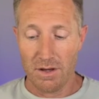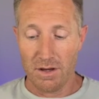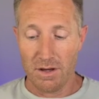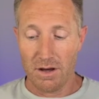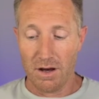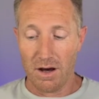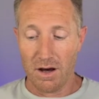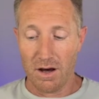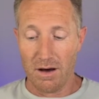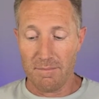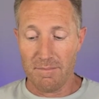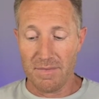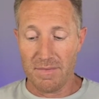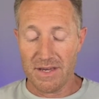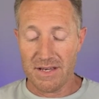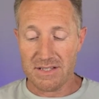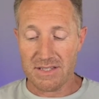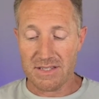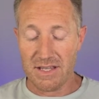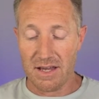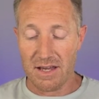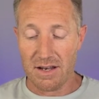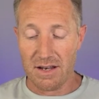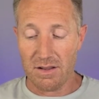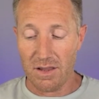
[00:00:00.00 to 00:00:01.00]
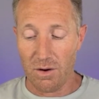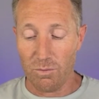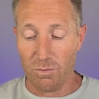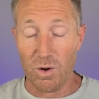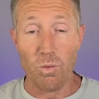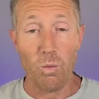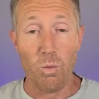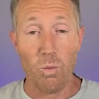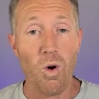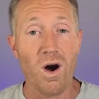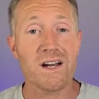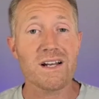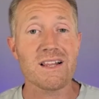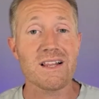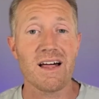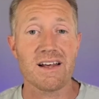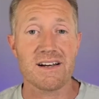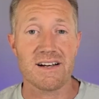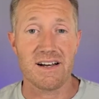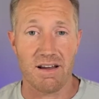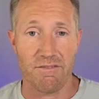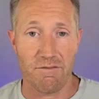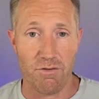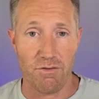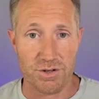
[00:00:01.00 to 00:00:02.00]
um, is that, that we want a lot of
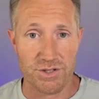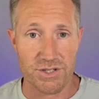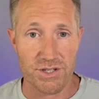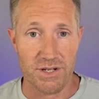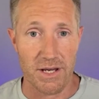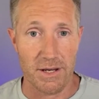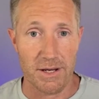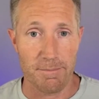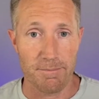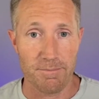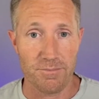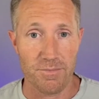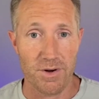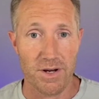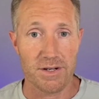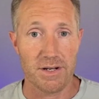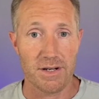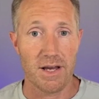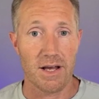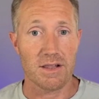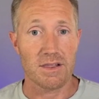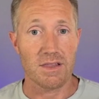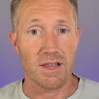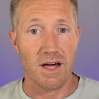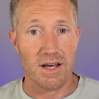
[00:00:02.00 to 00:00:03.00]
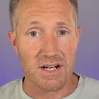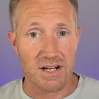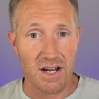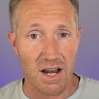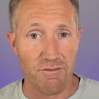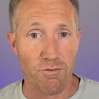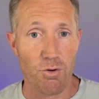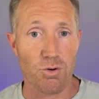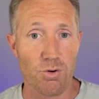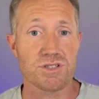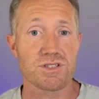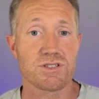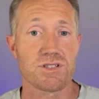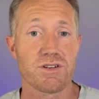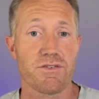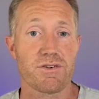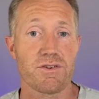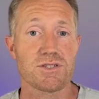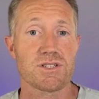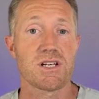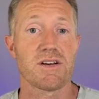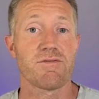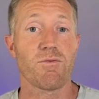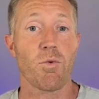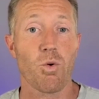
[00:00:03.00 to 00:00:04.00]
diversity, right? A lot of diverse,
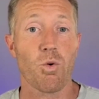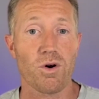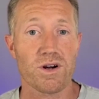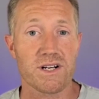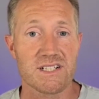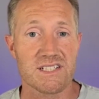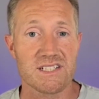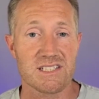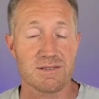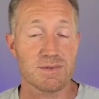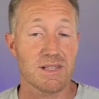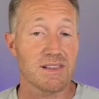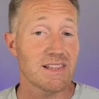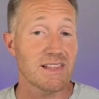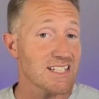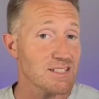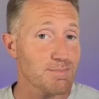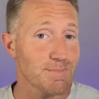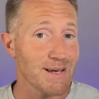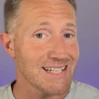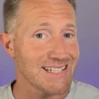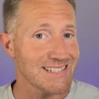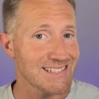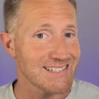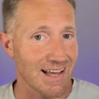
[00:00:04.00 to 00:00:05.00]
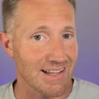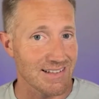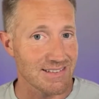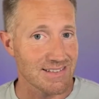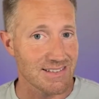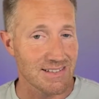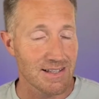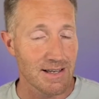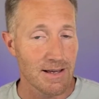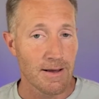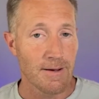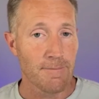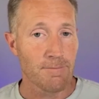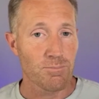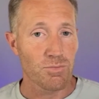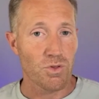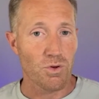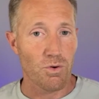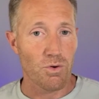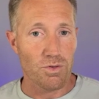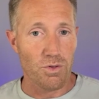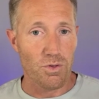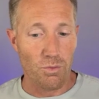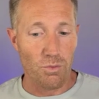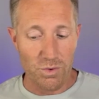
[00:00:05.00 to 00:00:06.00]
diversity of organisms. And this makes sense. The,
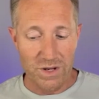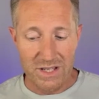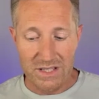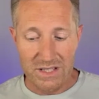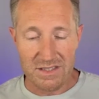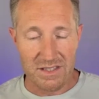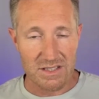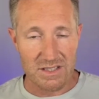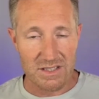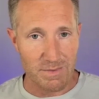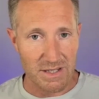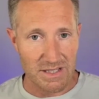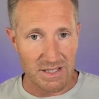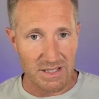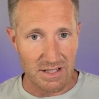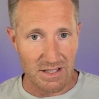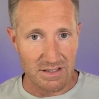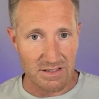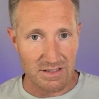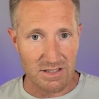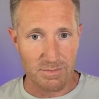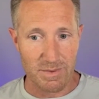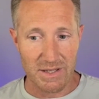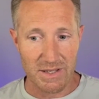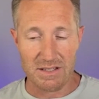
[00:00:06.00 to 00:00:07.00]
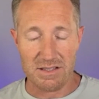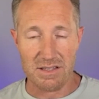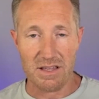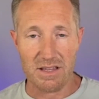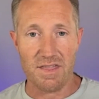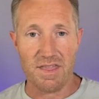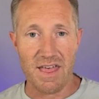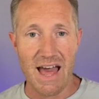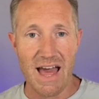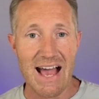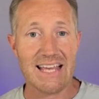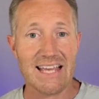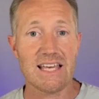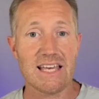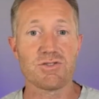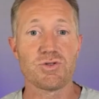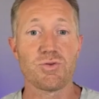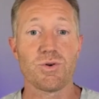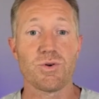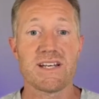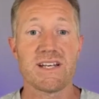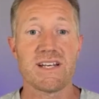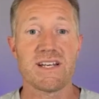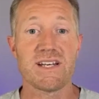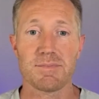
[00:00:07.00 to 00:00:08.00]
the reason this makes sense is because that gives you
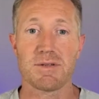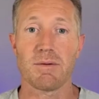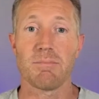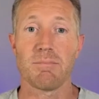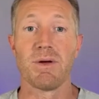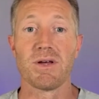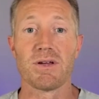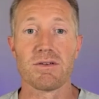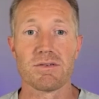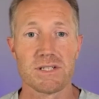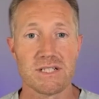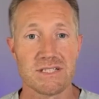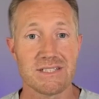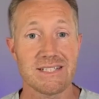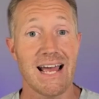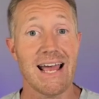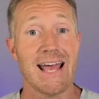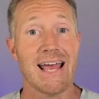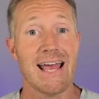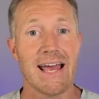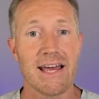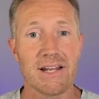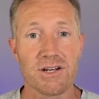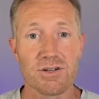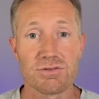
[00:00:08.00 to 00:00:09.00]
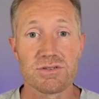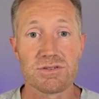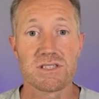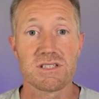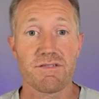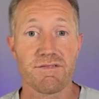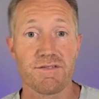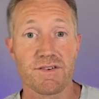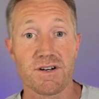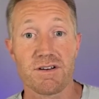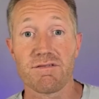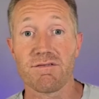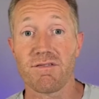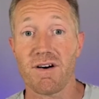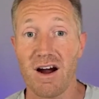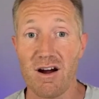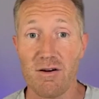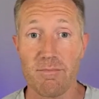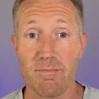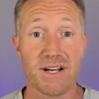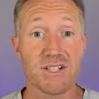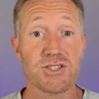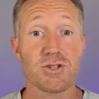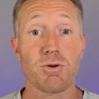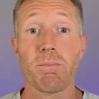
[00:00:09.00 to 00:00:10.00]
adaptability to handle different
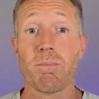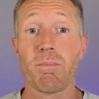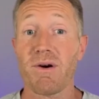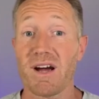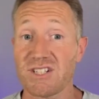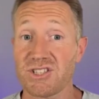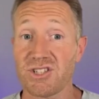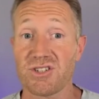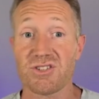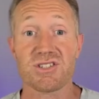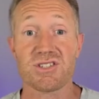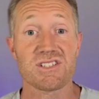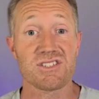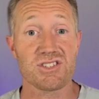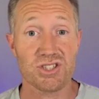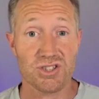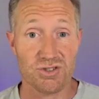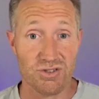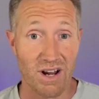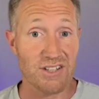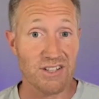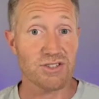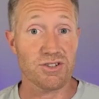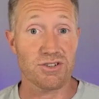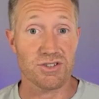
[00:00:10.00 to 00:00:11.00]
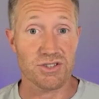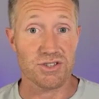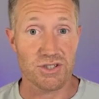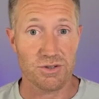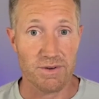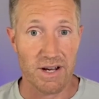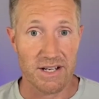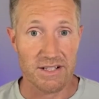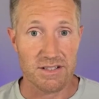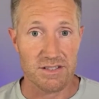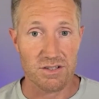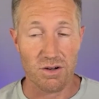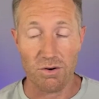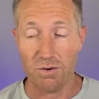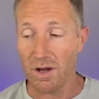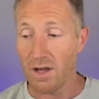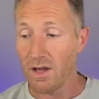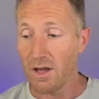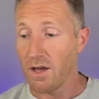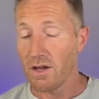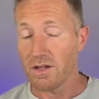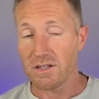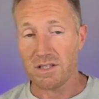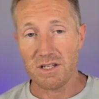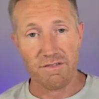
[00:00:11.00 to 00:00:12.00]
environmental pressures and stressors, right? So
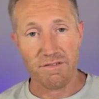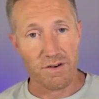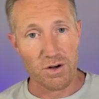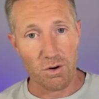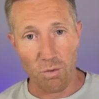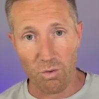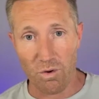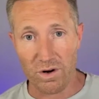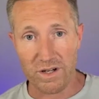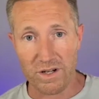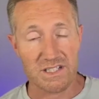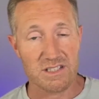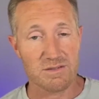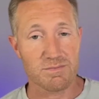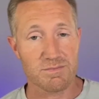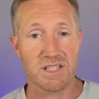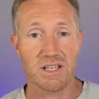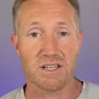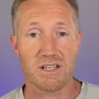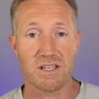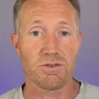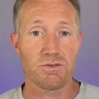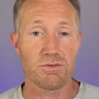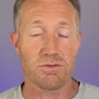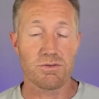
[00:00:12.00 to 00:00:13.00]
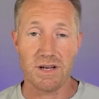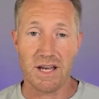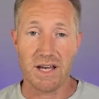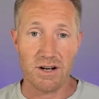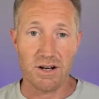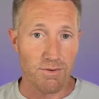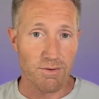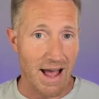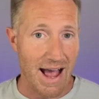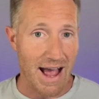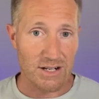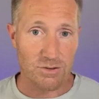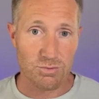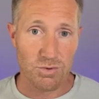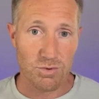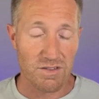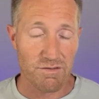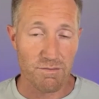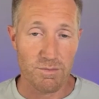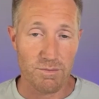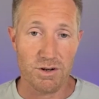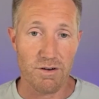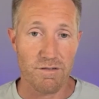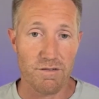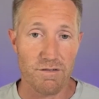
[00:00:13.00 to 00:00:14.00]
different organisms that you interact with
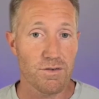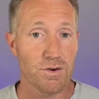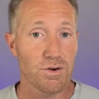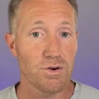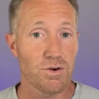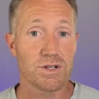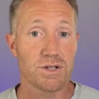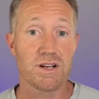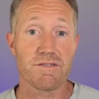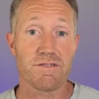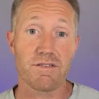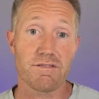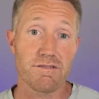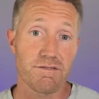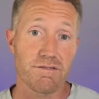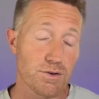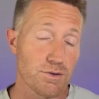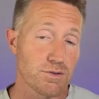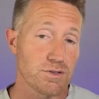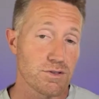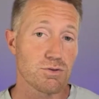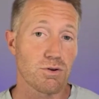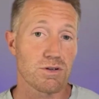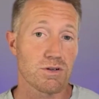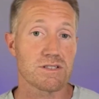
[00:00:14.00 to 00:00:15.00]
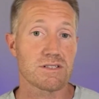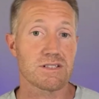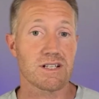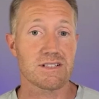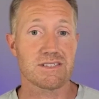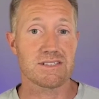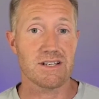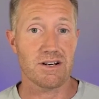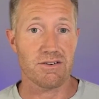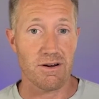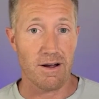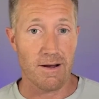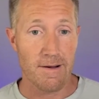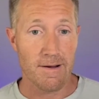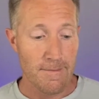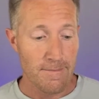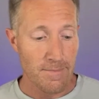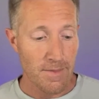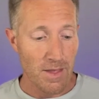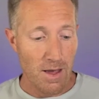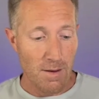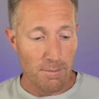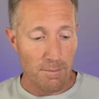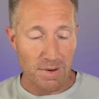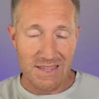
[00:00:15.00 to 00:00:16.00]
from your food, different food sources, et cetera.
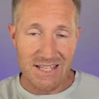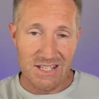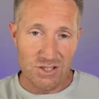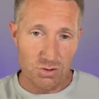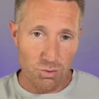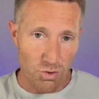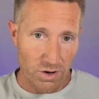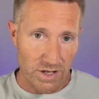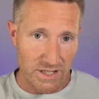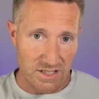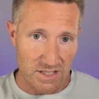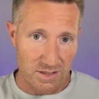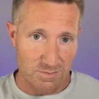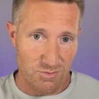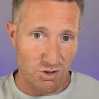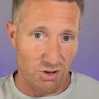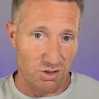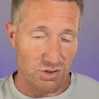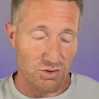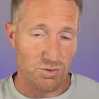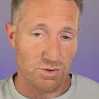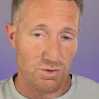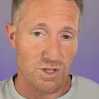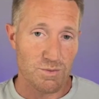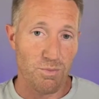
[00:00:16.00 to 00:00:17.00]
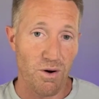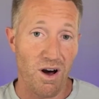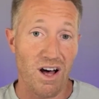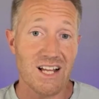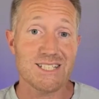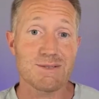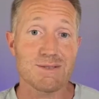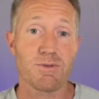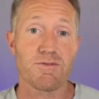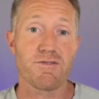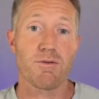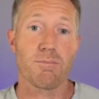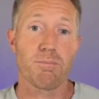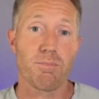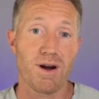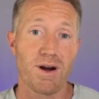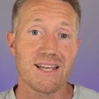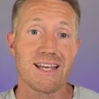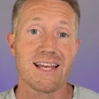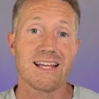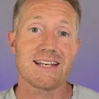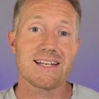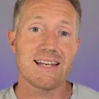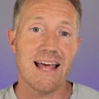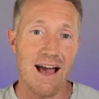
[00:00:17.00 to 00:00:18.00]
But these organisms are also responsible for
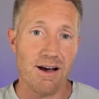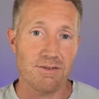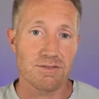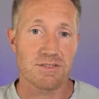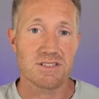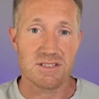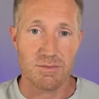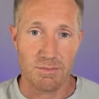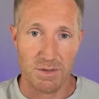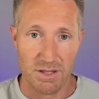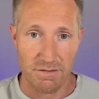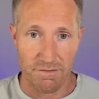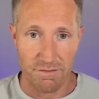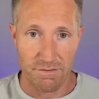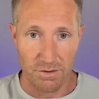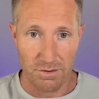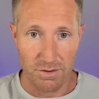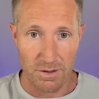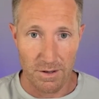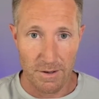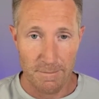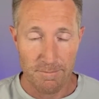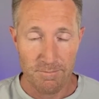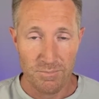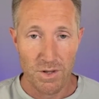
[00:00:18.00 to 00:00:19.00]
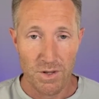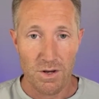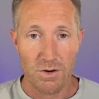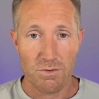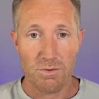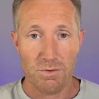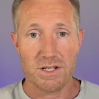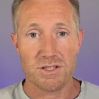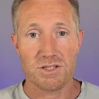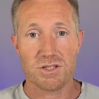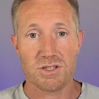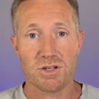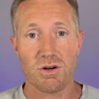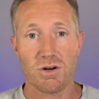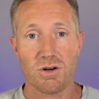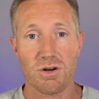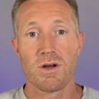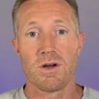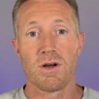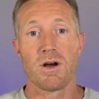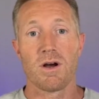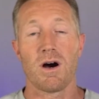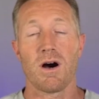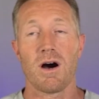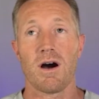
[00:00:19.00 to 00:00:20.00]
breaking down some of the food, right? So,
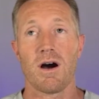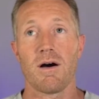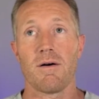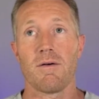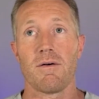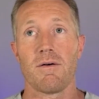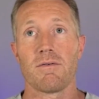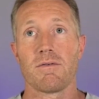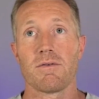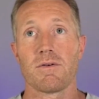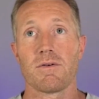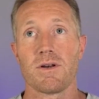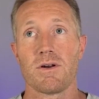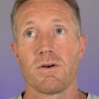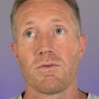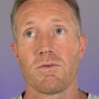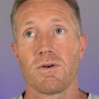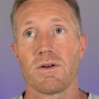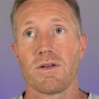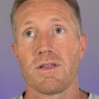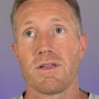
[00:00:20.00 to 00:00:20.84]
uh, you know,